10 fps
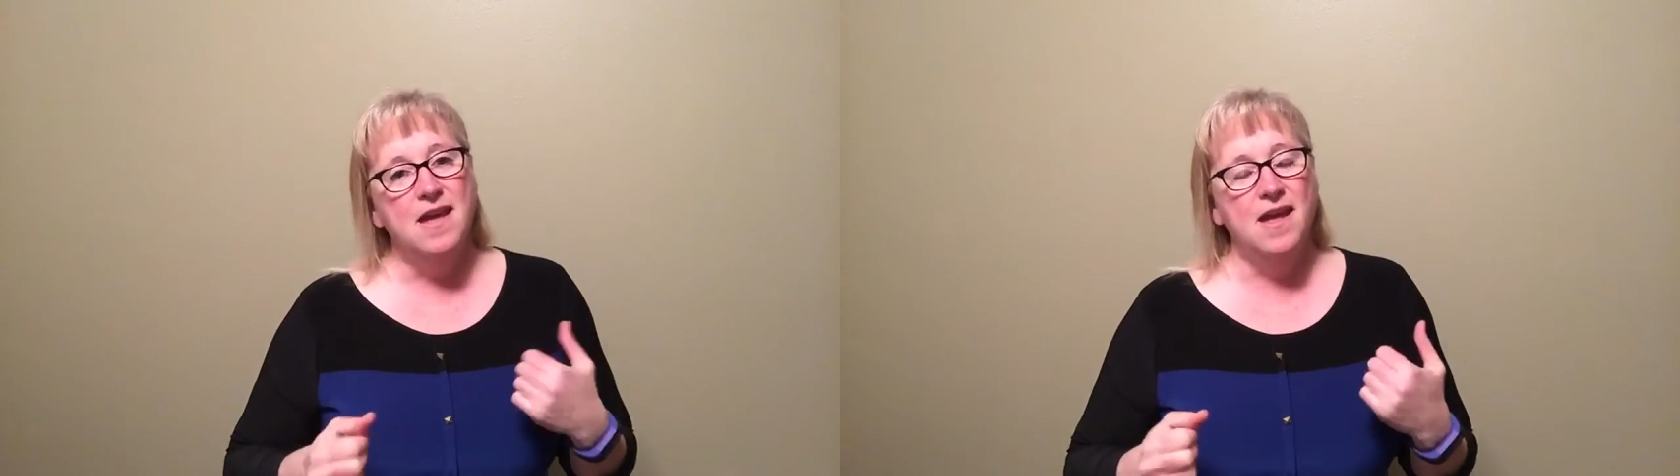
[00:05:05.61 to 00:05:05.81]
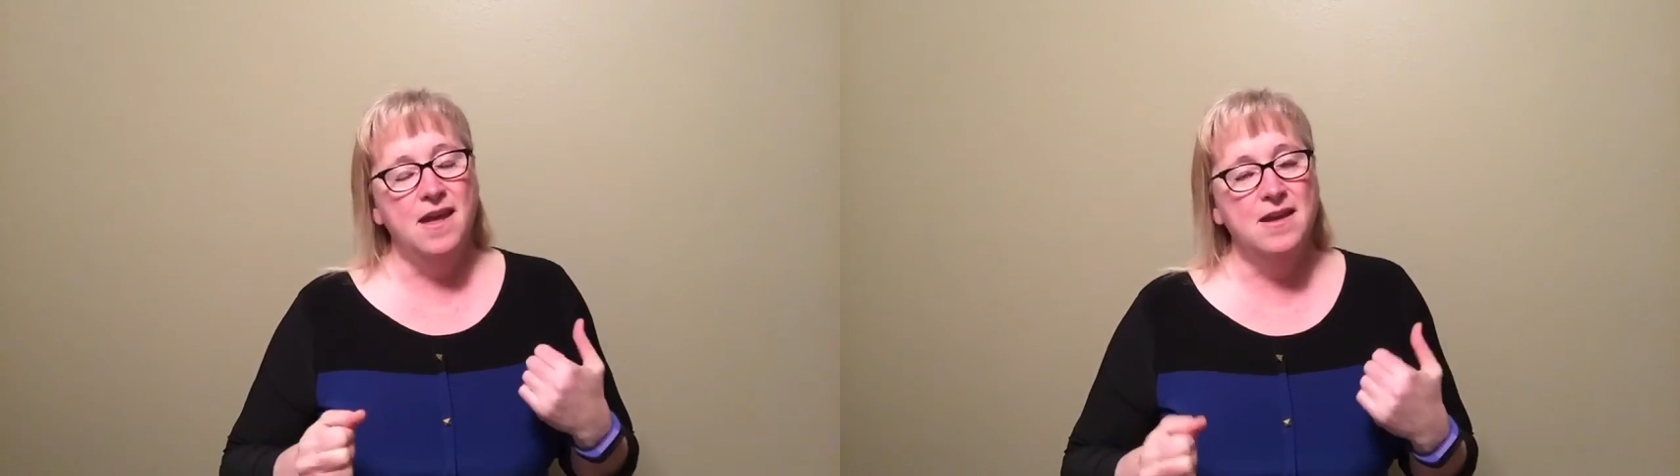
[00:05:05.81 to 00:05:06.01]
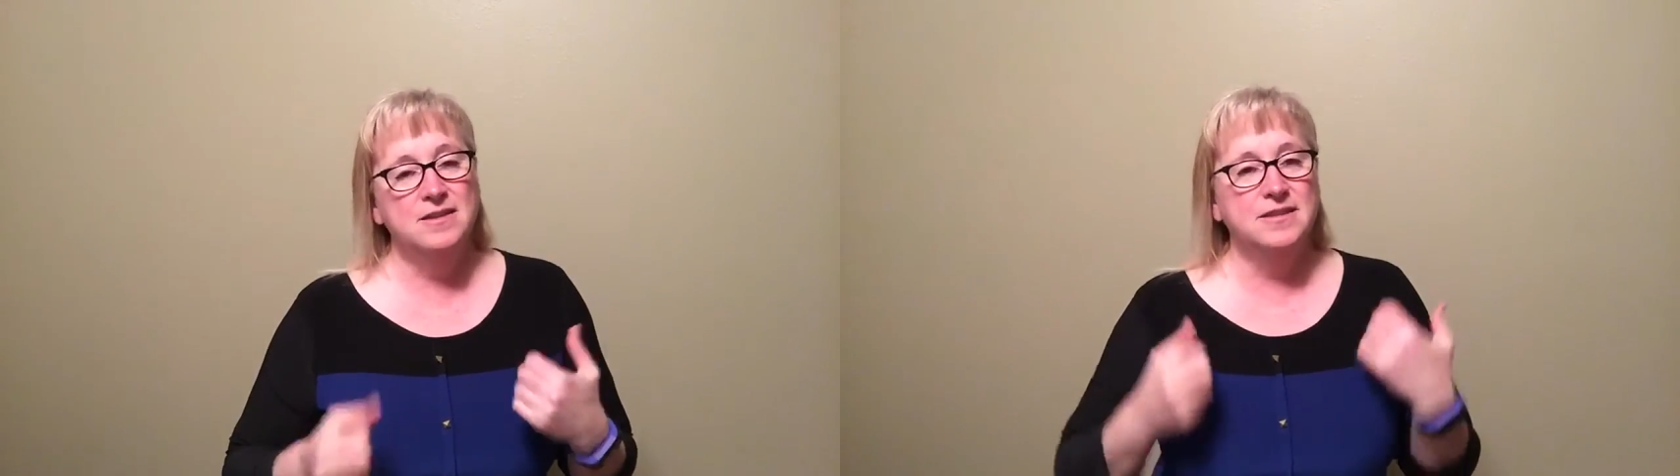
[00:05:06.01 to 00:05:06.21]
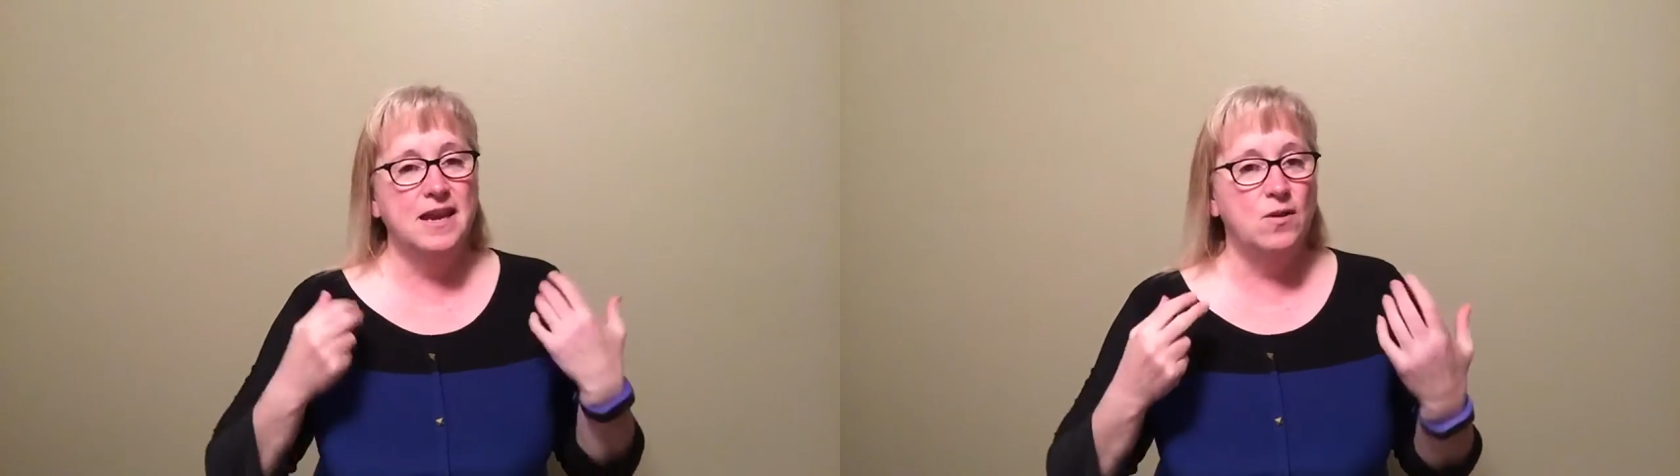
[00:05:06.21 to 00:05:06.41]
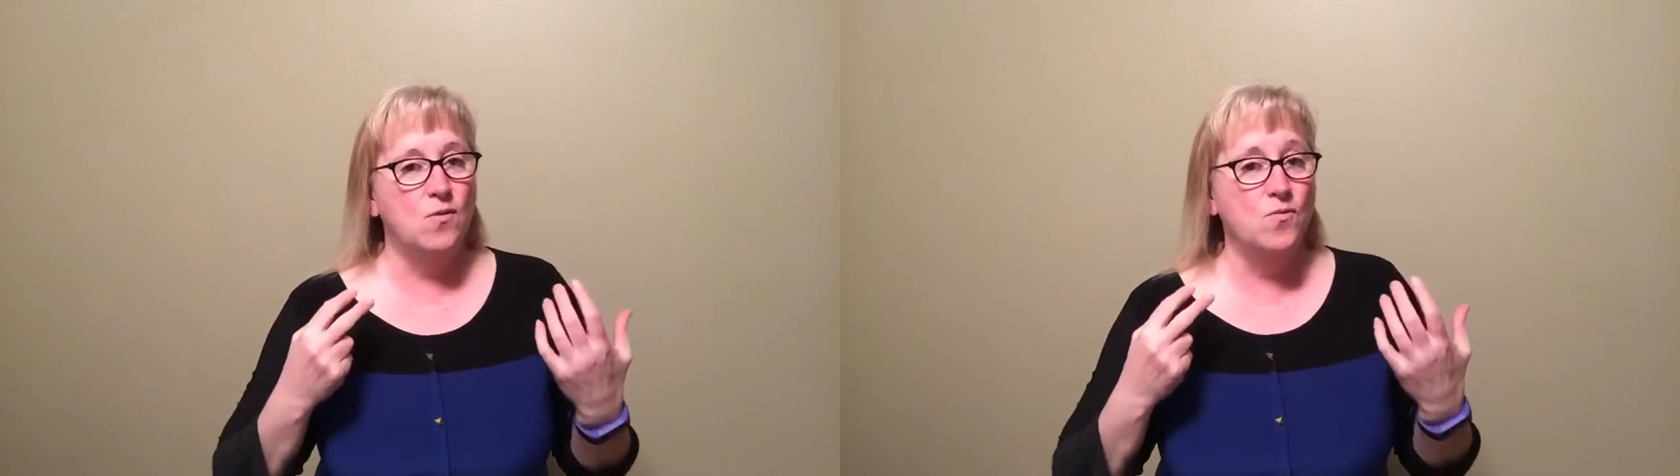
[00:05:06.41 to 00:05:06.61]
and
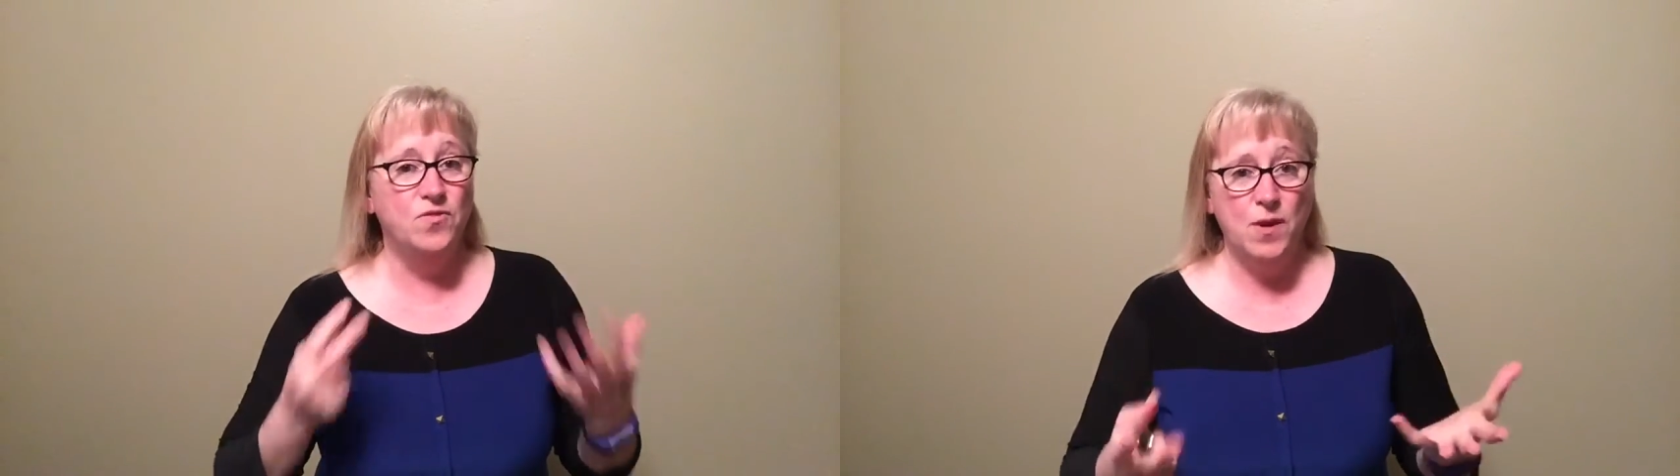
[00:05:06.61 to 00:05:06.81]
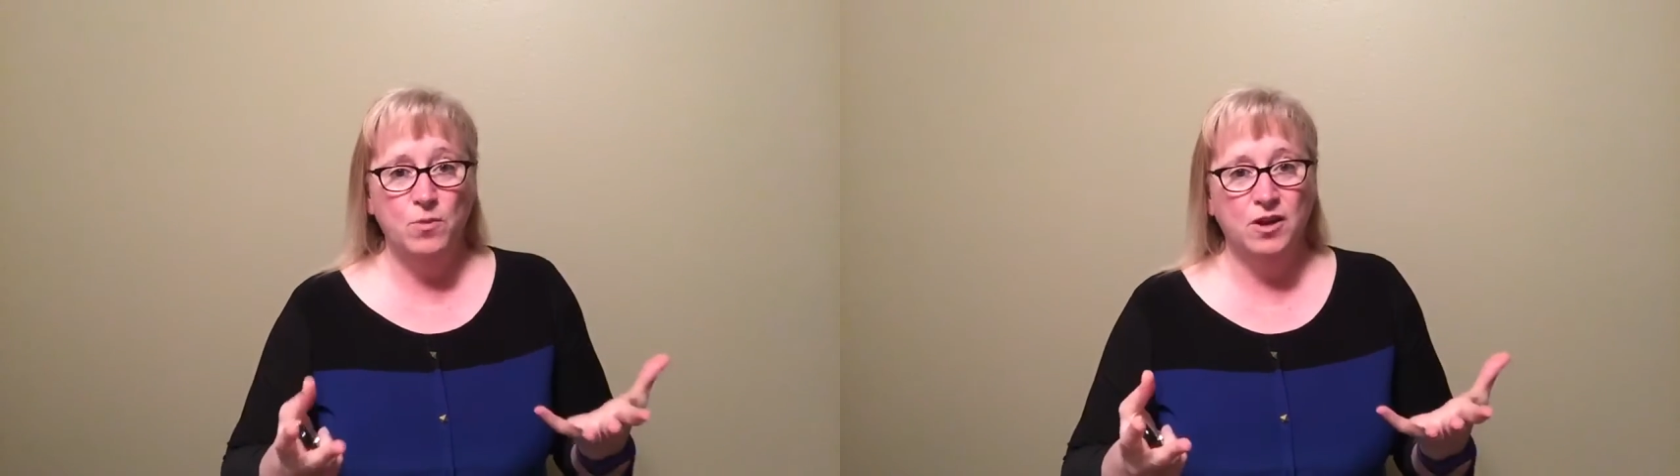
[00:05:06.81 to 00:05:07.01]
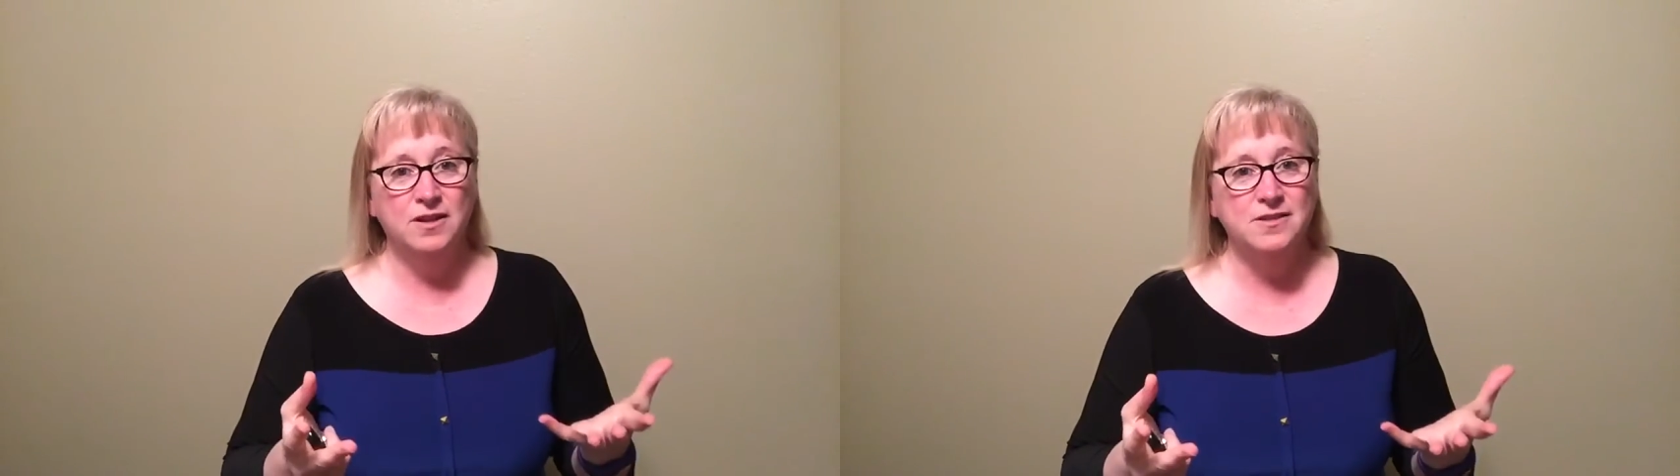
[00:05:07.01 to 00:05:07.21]
then we're gonna